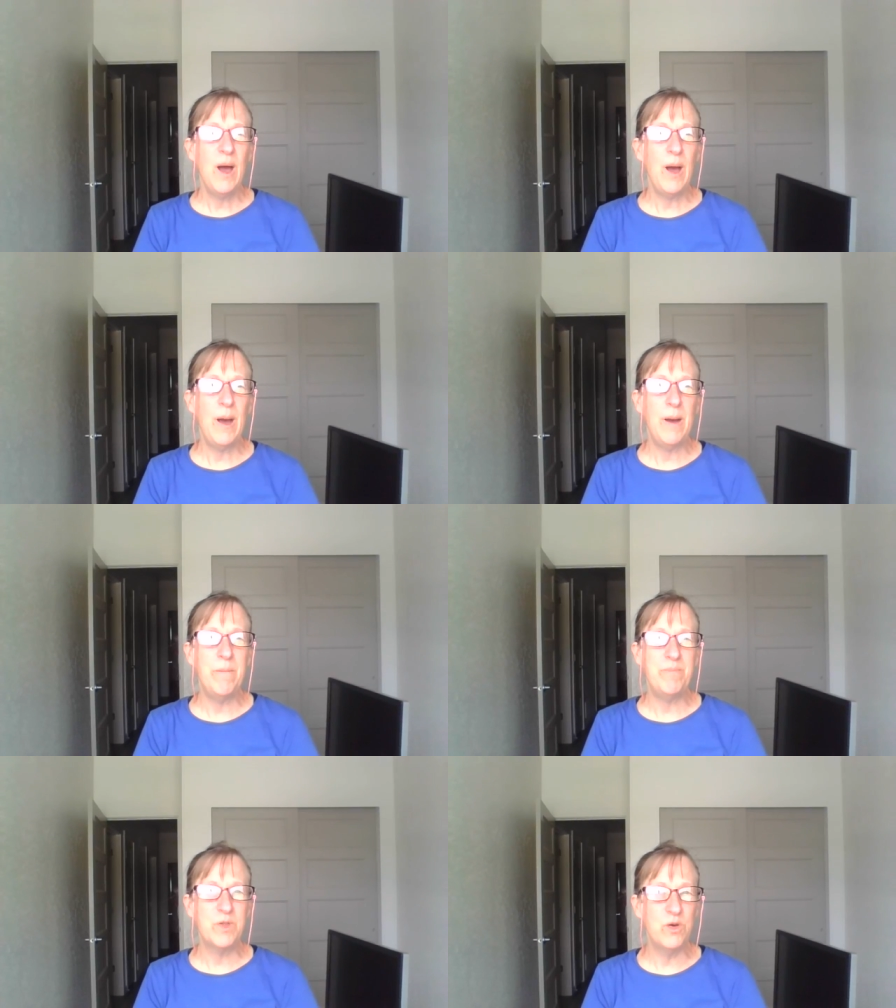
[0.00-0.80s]

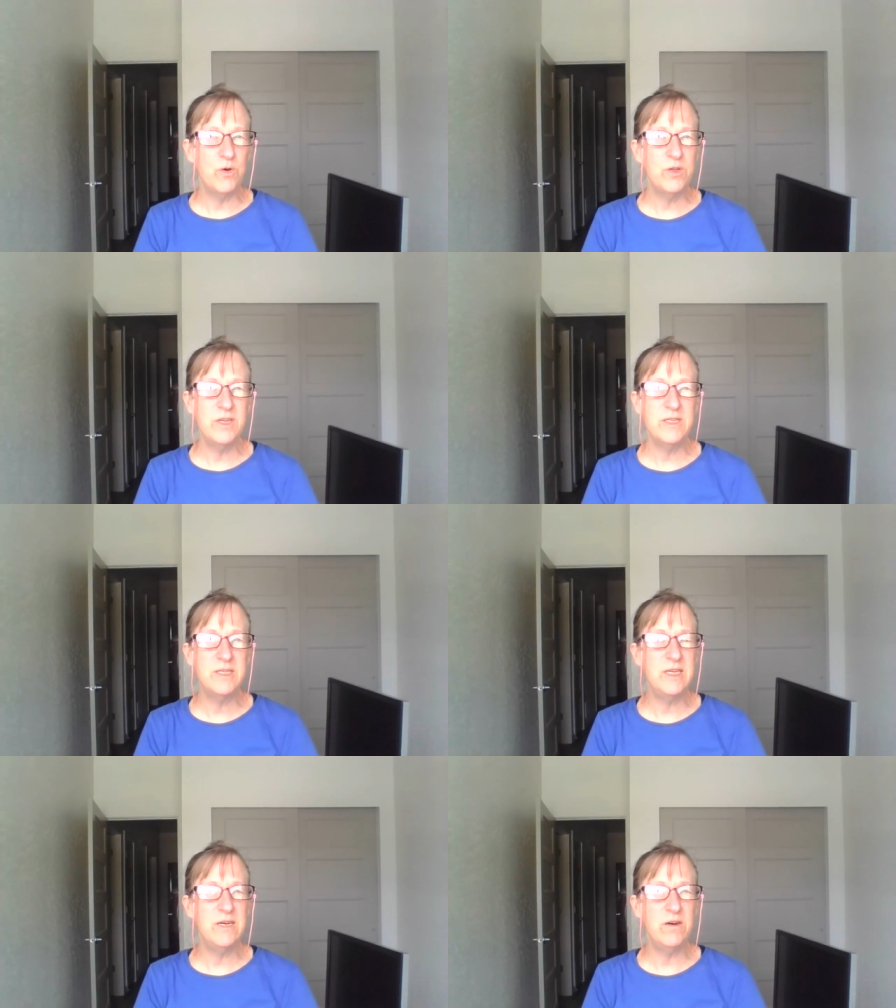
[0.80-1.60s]
um, golden
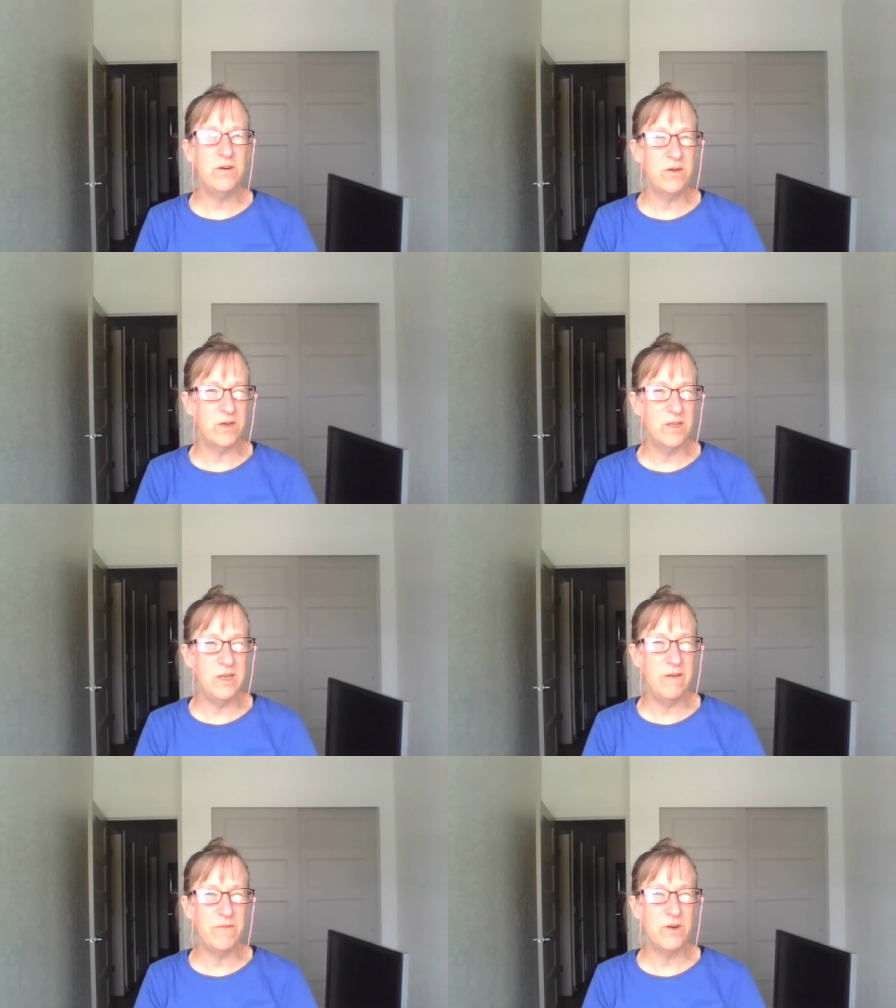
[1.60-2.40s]
seal,
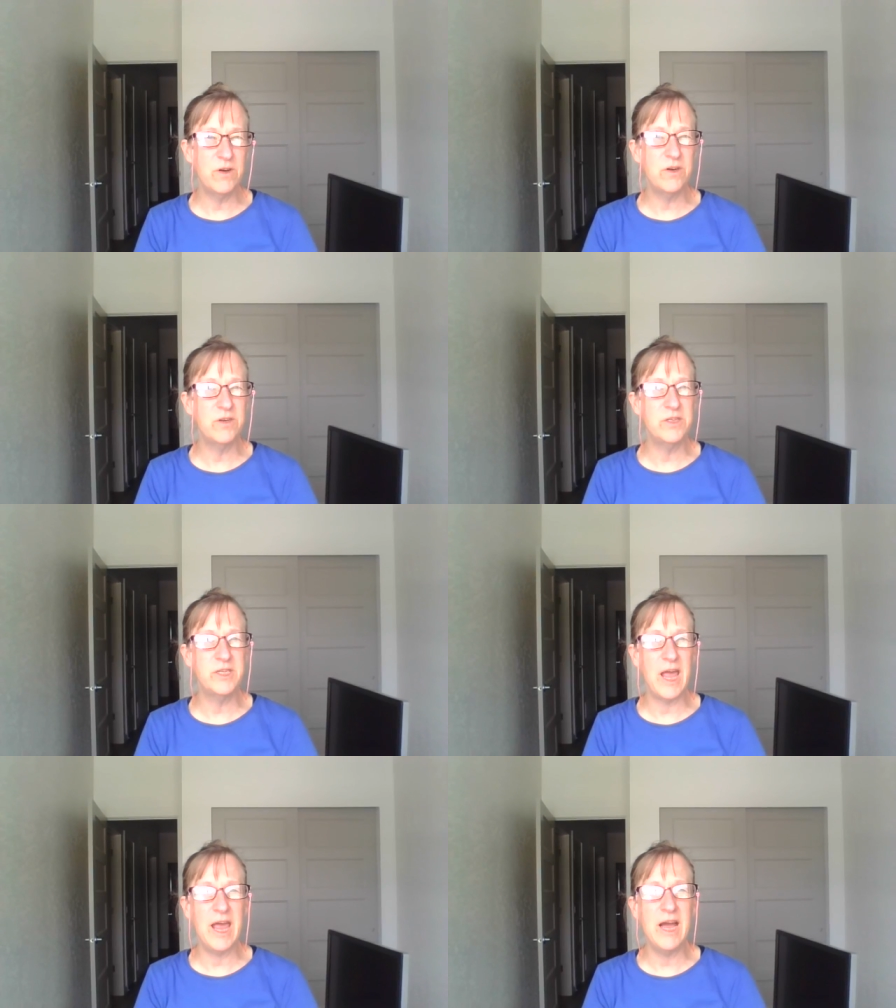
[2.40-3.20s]

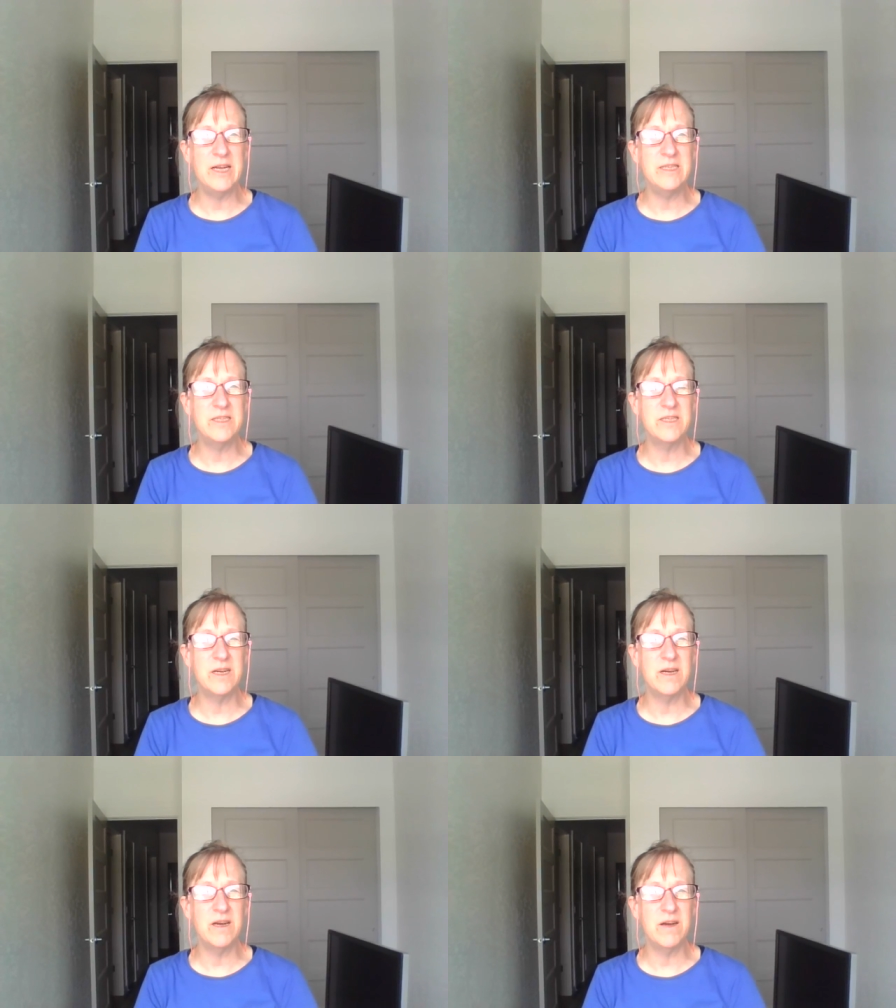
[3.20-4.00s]
cleavers, and
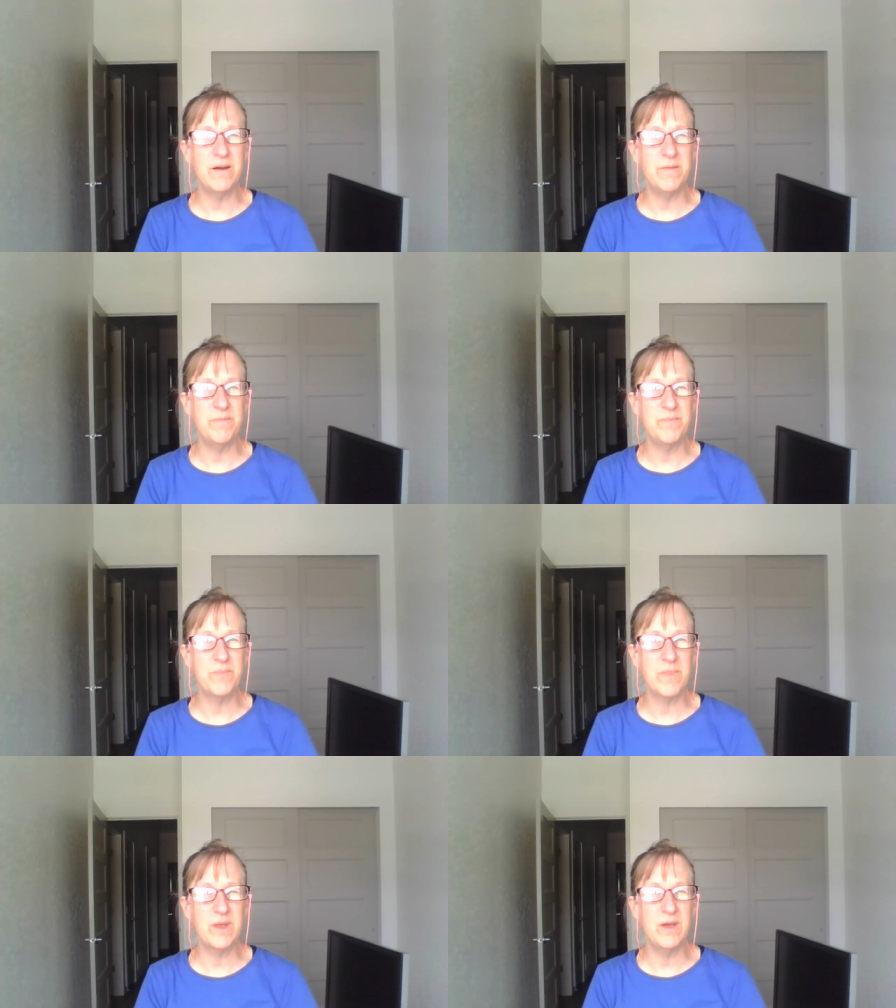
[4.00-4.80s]
um,
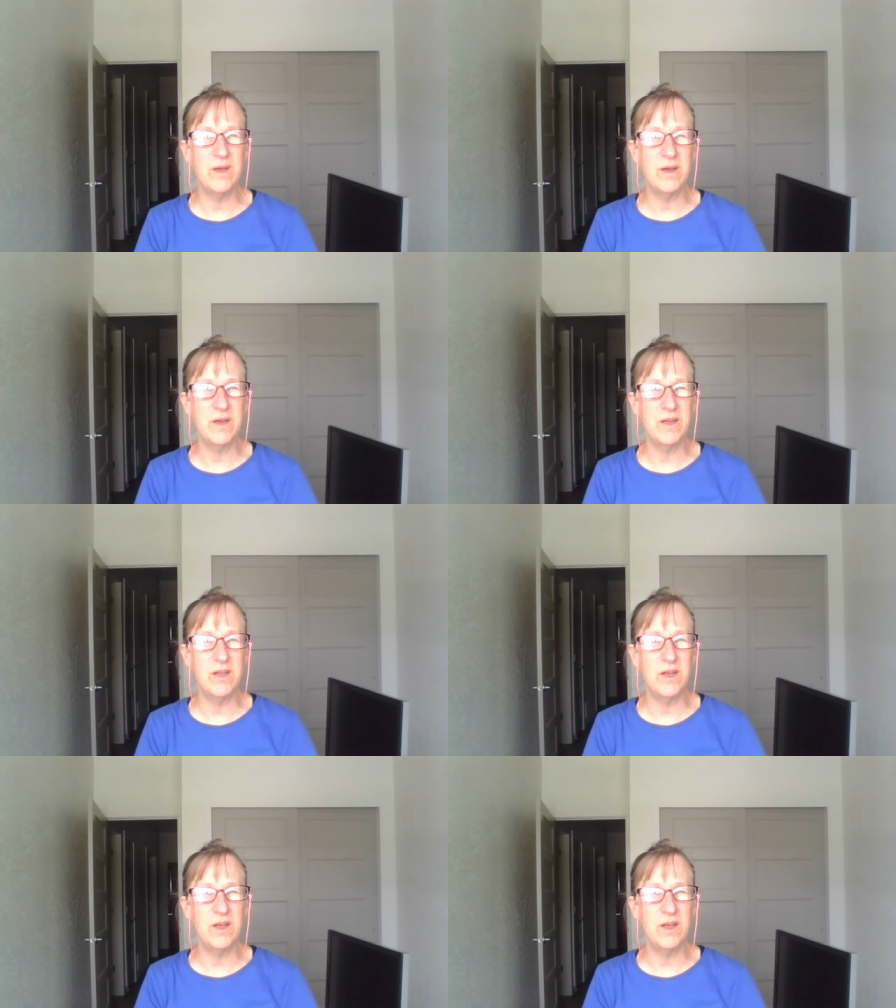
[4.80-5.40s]
uh,